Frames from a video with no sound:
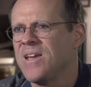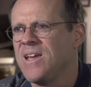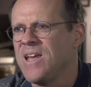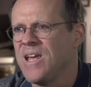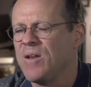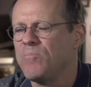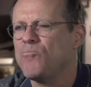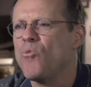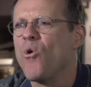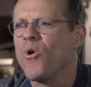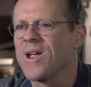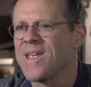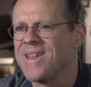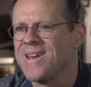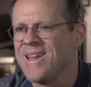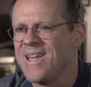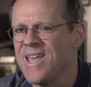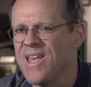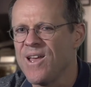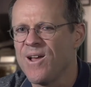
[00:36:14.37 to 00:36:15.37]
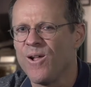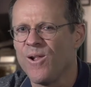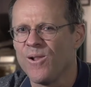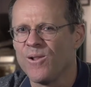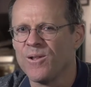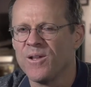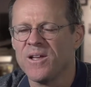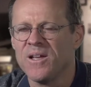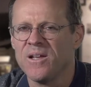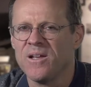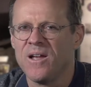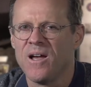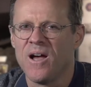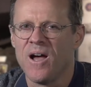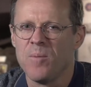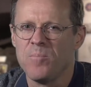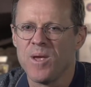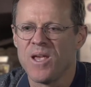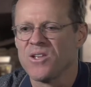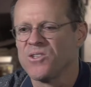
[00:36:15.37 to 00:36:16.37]
in Morgan Hill
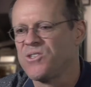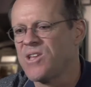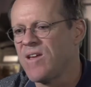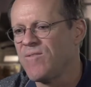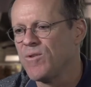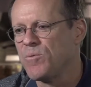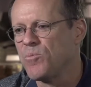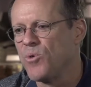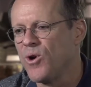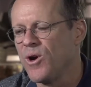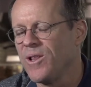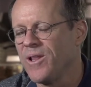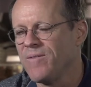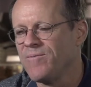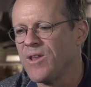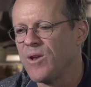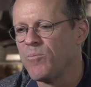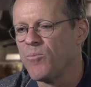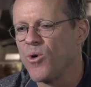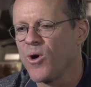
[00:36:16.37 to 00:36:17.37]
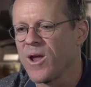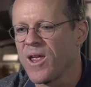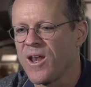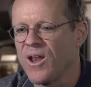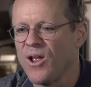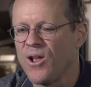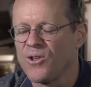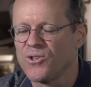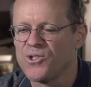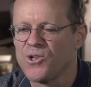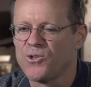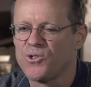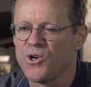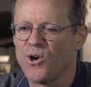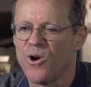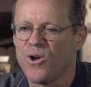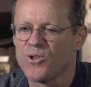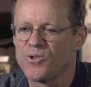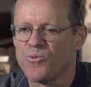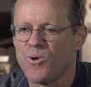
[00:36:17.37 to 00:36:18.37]
because David Murray lived in Morgan Hill, so
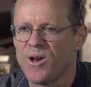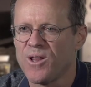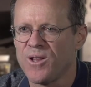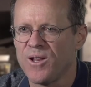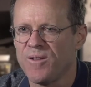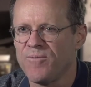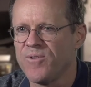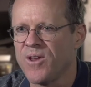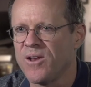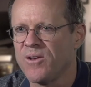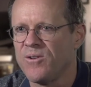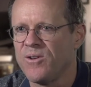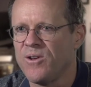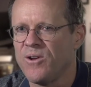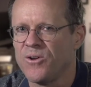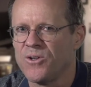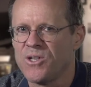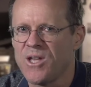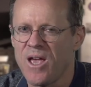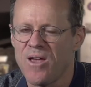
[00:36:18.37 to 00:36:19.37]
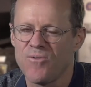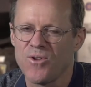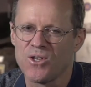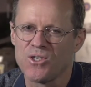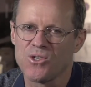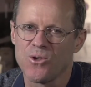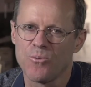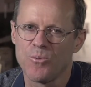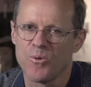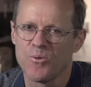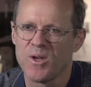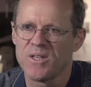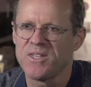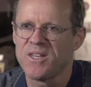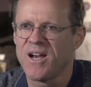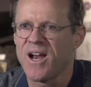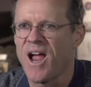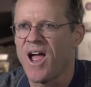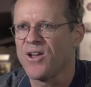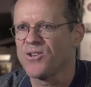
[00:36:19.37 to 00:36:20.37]
Charles wanted to live near David. So we
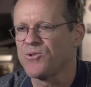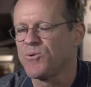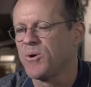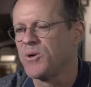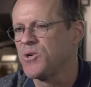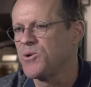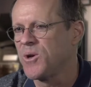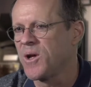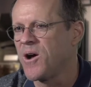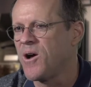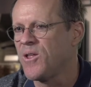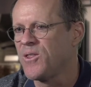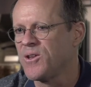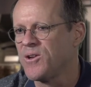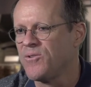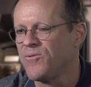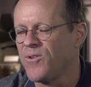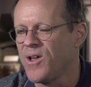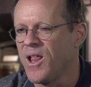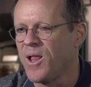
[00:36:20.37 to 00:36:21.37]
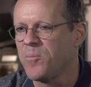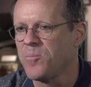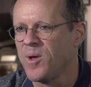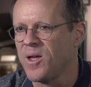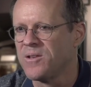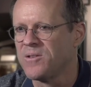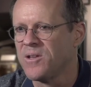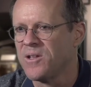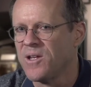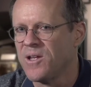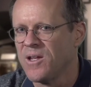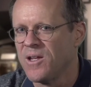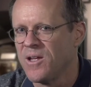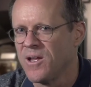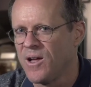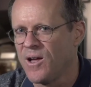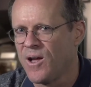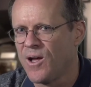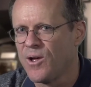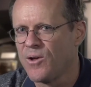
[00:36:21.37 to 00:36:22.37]
rented a house. We were doing all the development
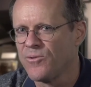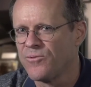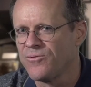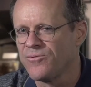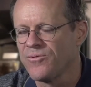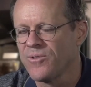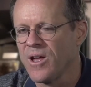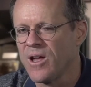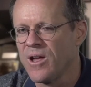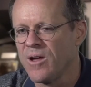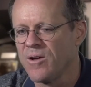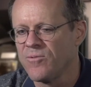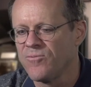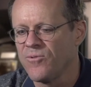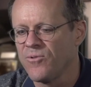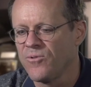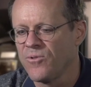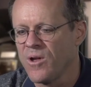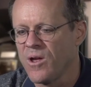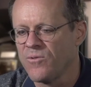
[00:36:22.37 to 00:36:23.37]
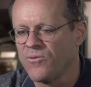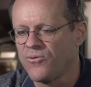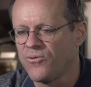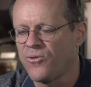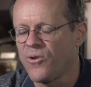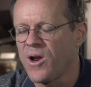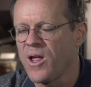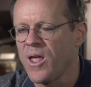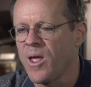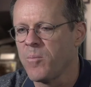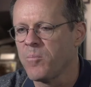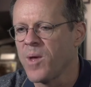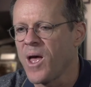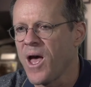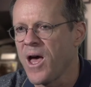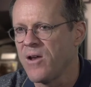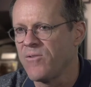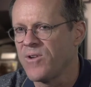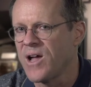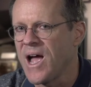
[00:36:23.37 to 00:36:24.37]
of a frame
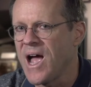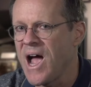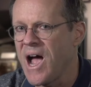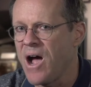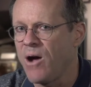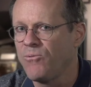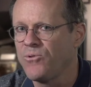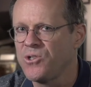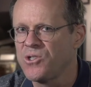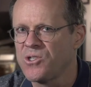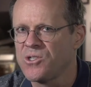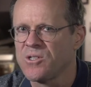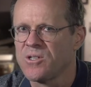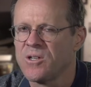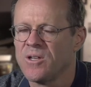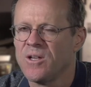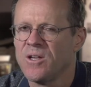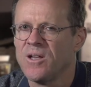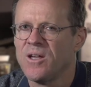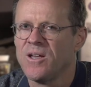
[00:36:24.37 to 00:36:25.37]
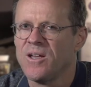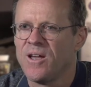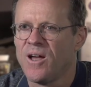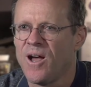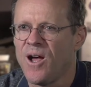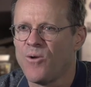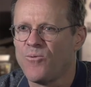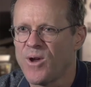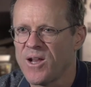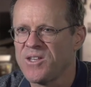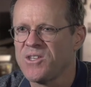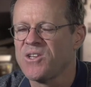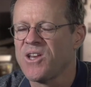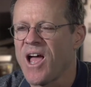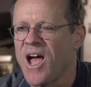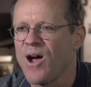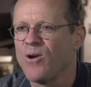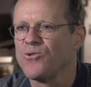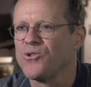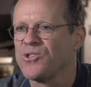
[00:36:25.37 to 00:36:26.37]
out of a house, rented
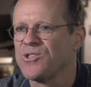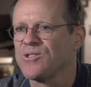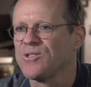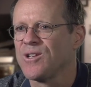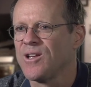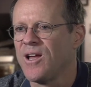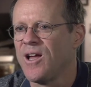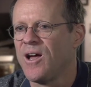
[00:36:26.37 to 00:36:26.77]
house